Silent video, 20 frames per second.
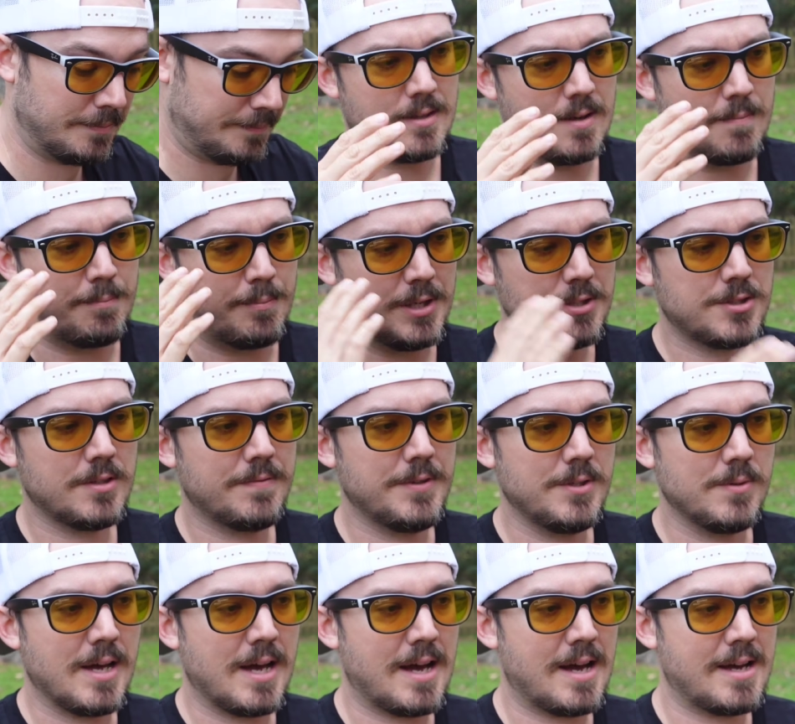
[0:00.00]
A bunch of you
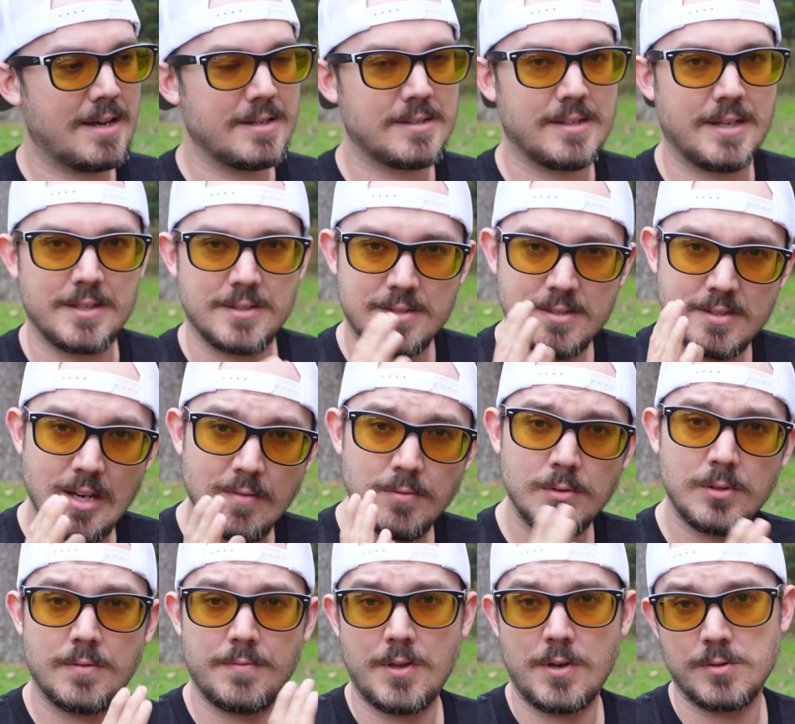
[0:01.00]
guys in
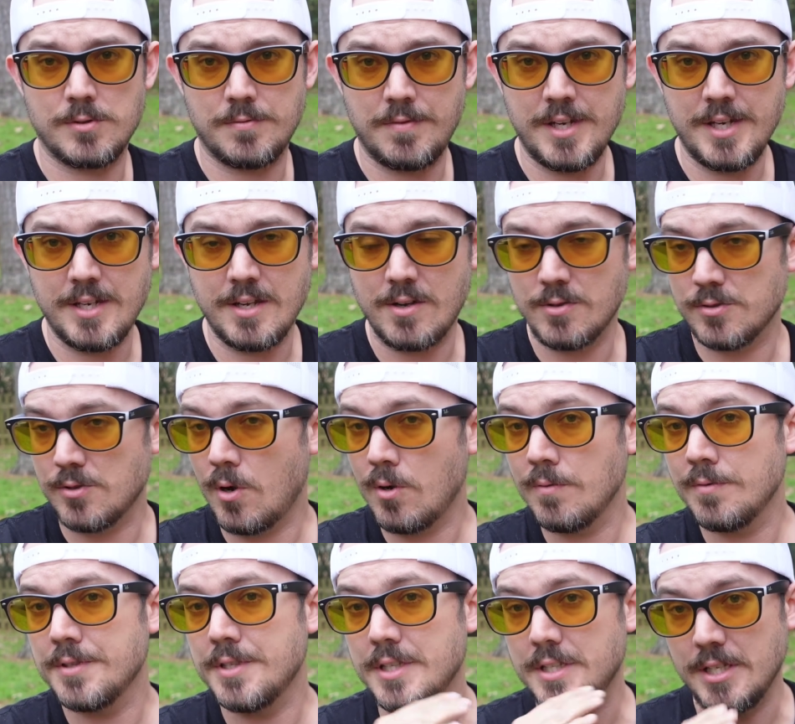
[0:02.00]
several of those videos
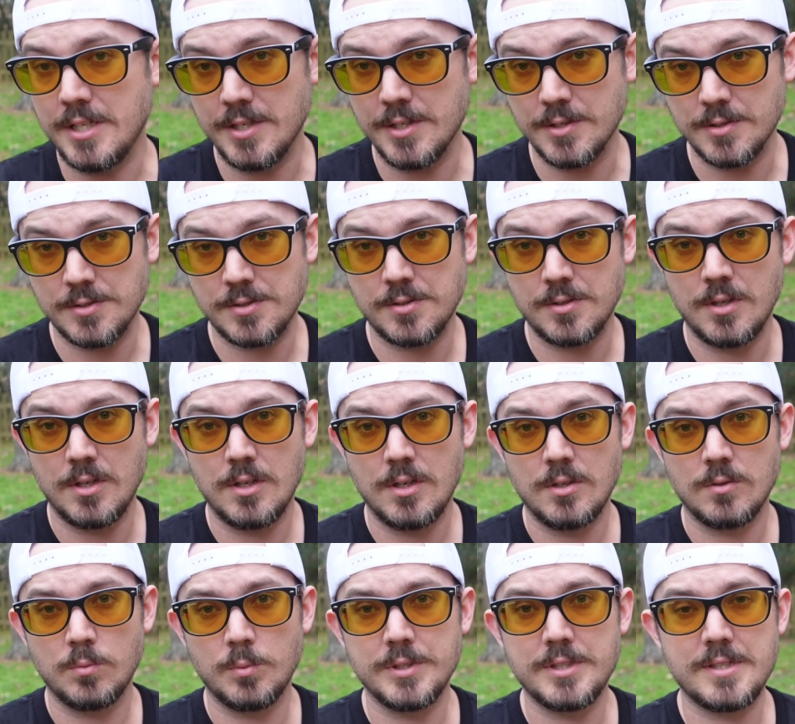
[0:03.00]
over the years
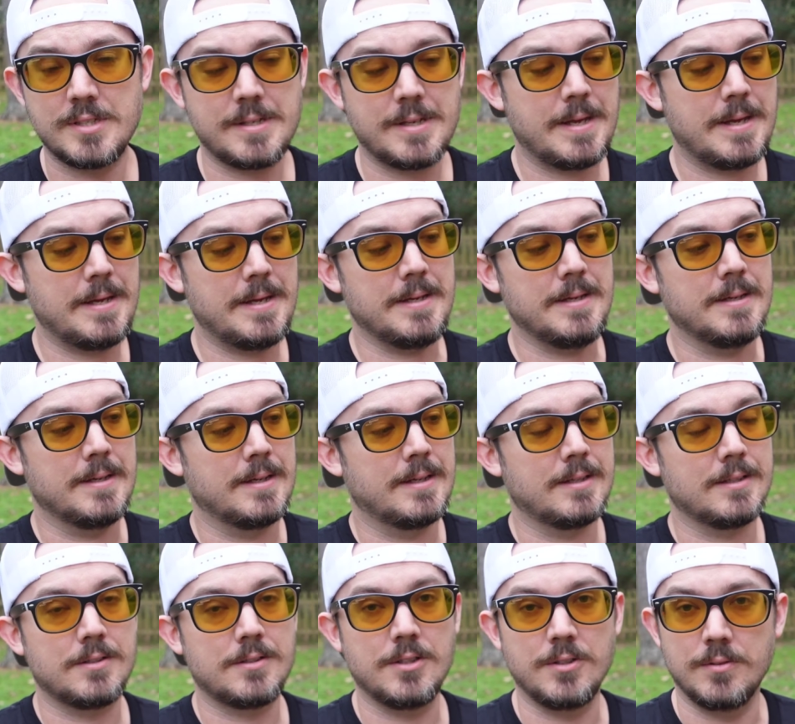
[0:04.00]
would say,
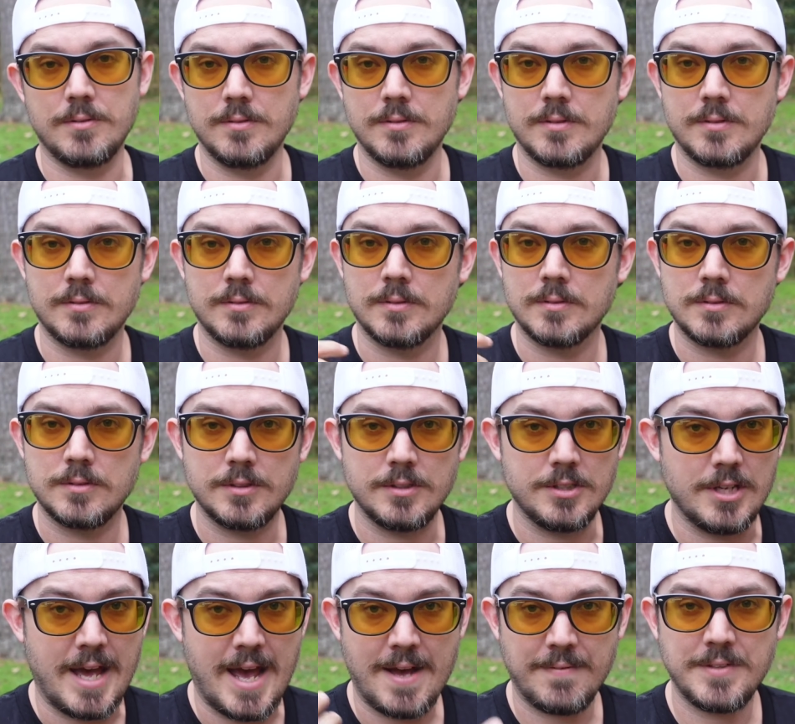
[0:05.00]
dude,
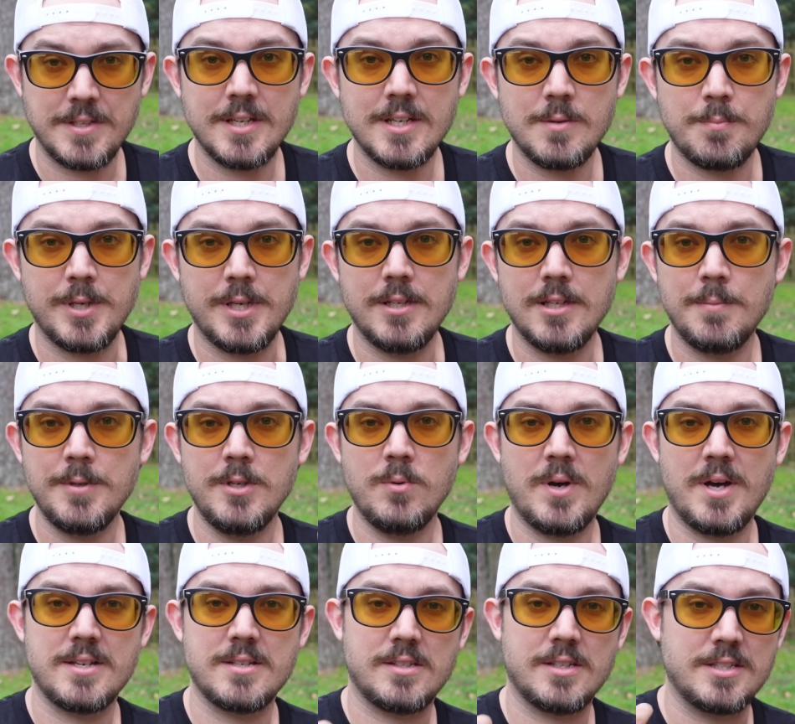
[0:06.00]
you have to get a PWS.